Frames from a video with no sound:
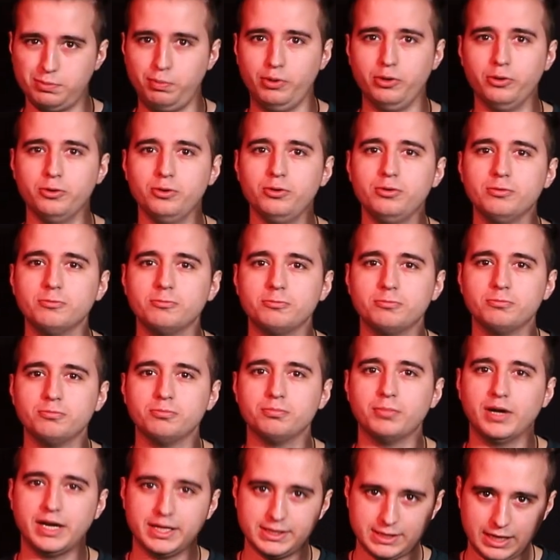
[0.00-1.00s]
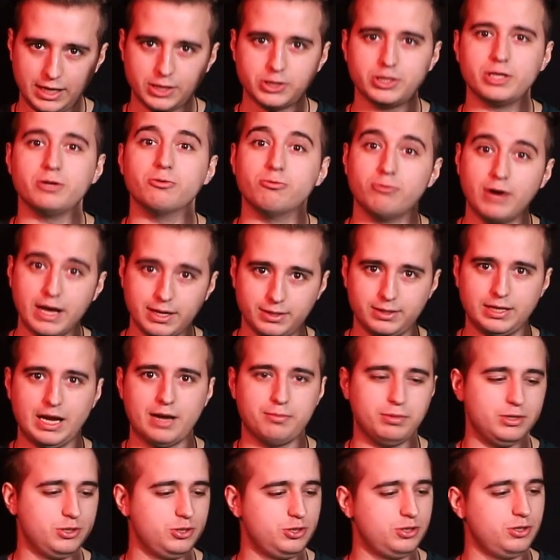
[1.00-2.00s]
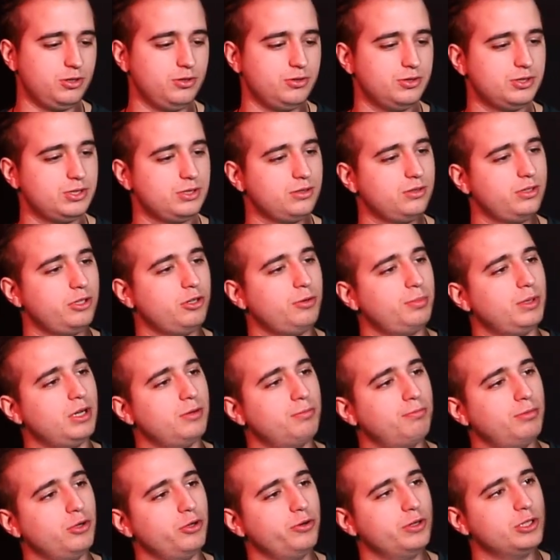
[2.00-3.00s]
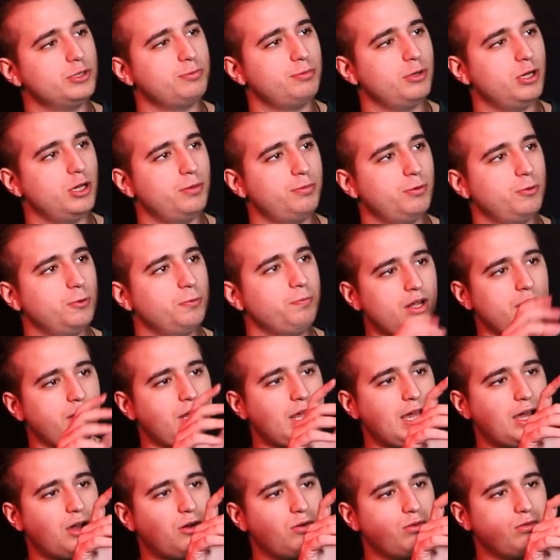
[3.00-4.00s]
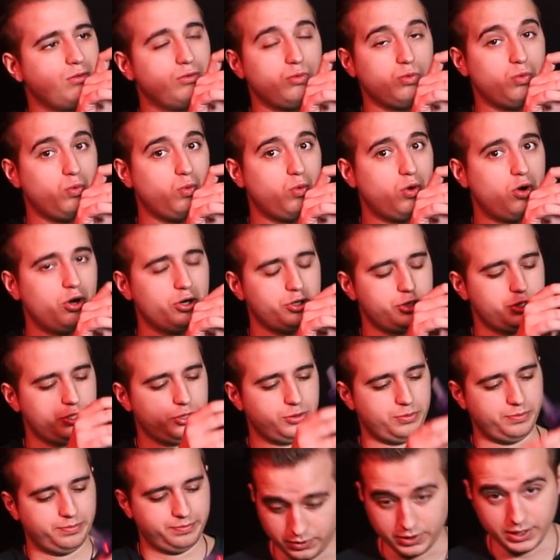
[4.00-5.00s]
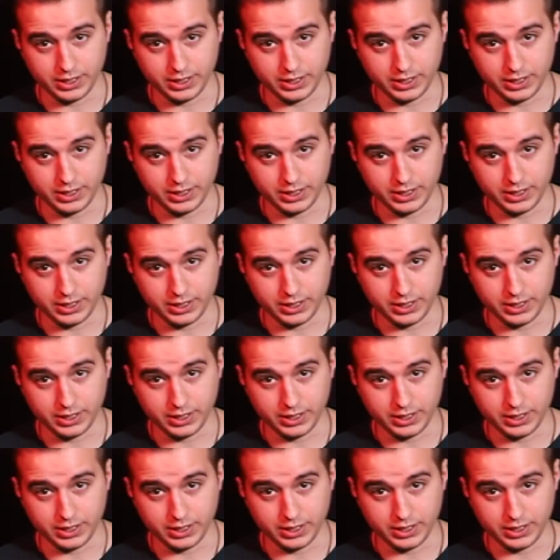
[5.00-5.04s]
it's blue, but it's actually red cabbage juice. A little bit of bluish purple. Now, watch.